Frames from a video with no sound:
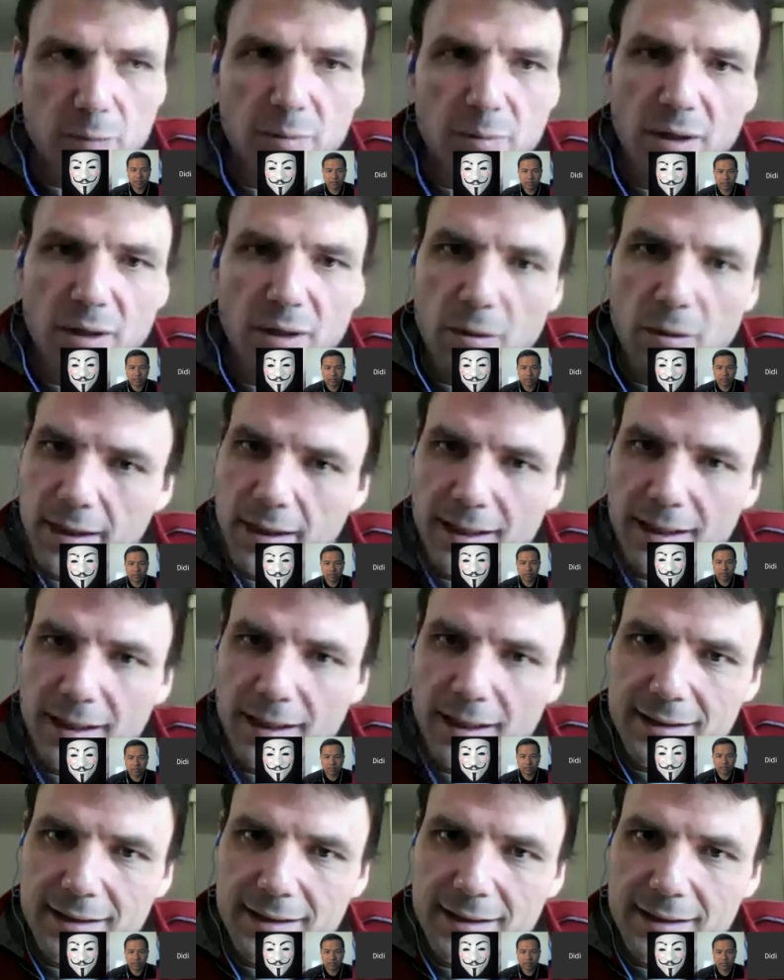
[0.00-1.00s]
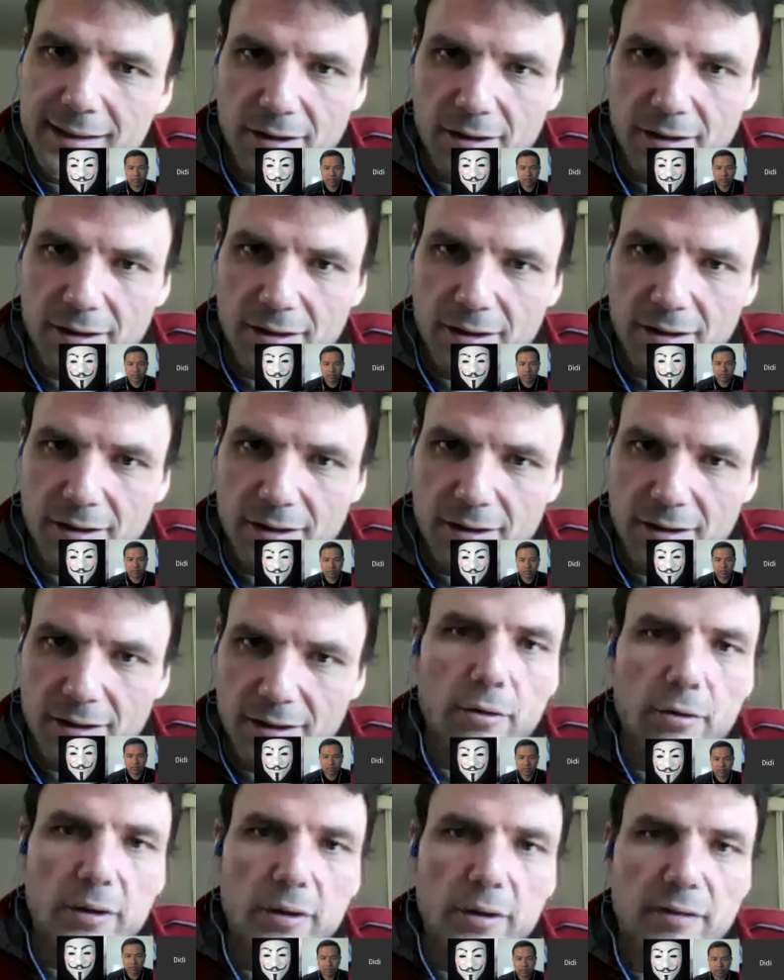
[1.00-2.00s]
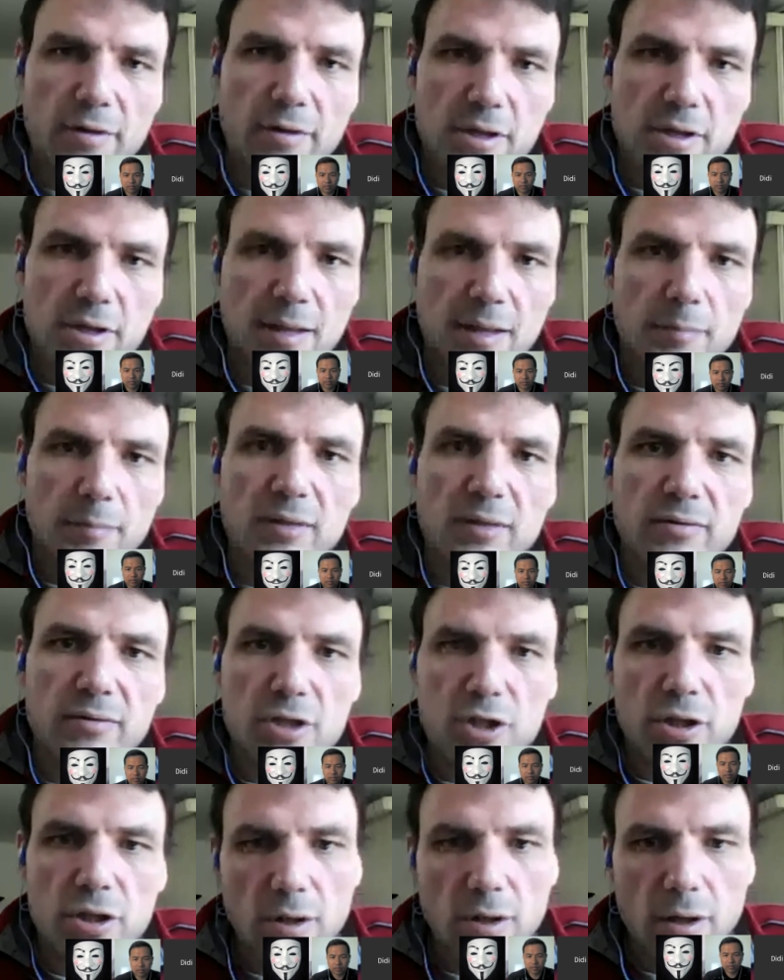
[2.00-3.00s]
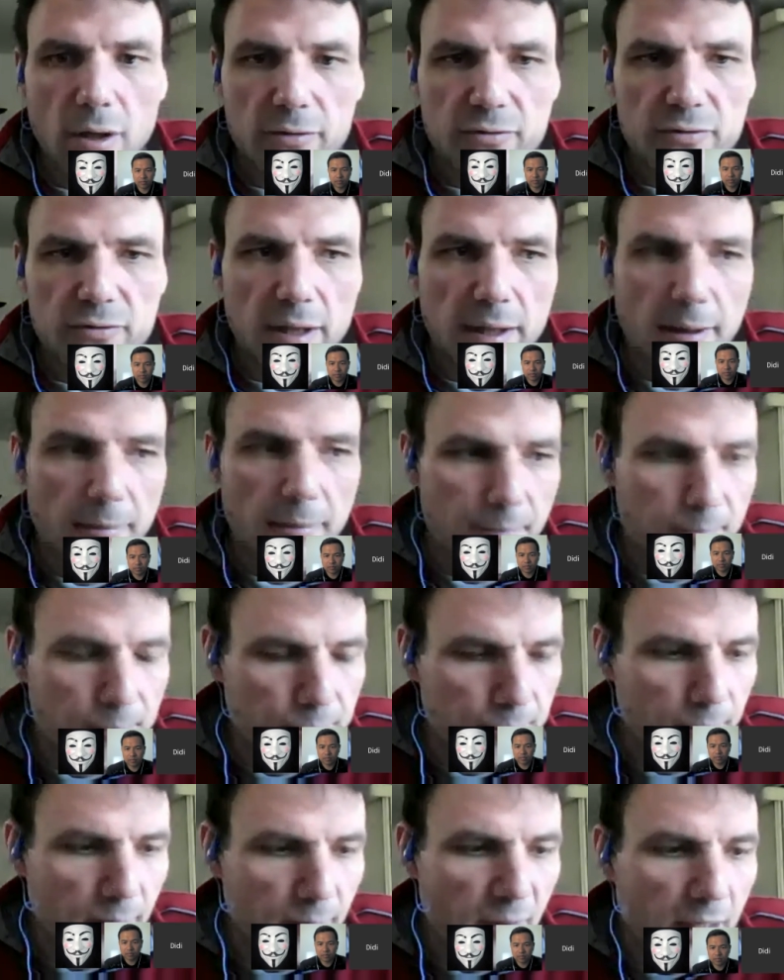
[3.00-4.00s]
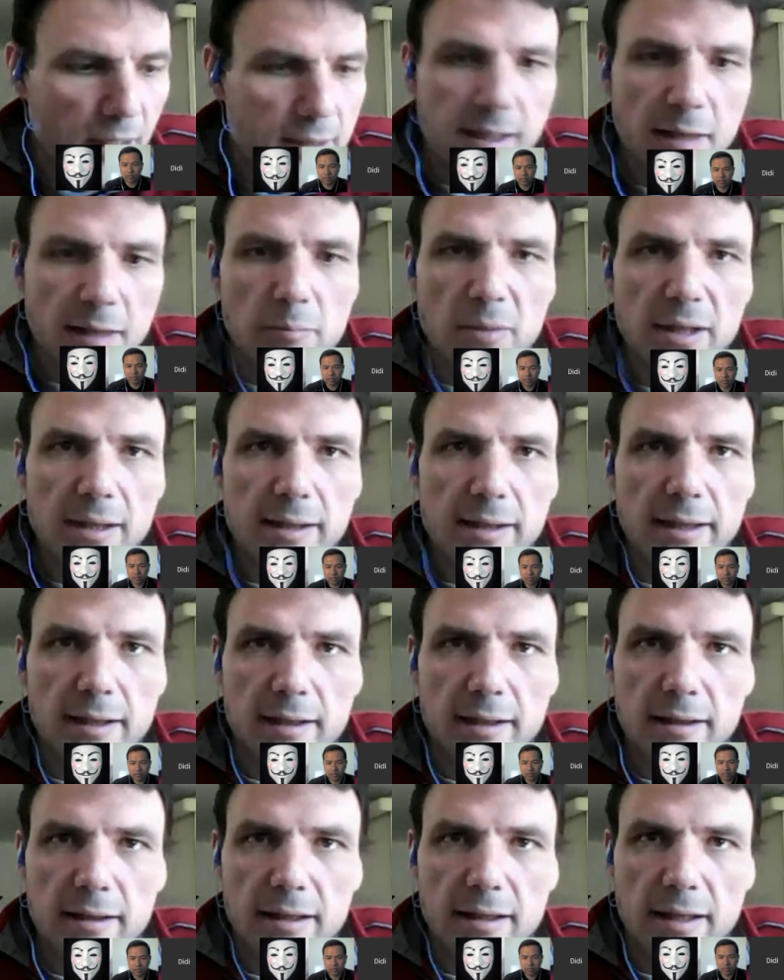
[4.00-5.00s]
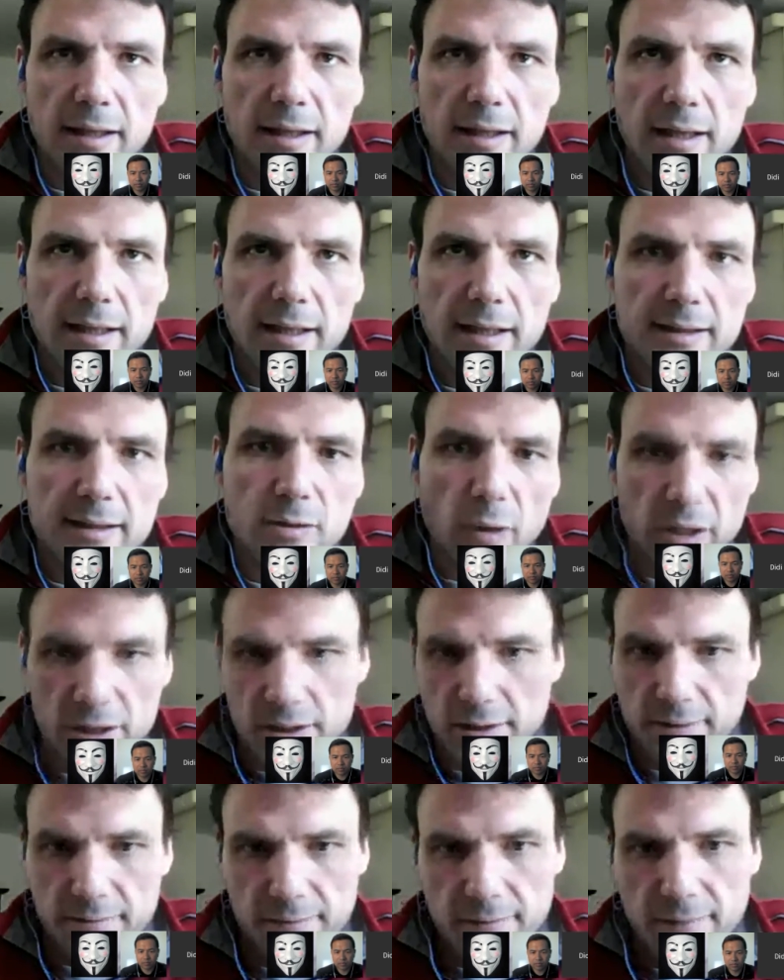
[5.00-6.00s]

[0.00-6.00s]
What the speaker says: to be one Next in the future, only with a subdivision of 10 million Next Quant.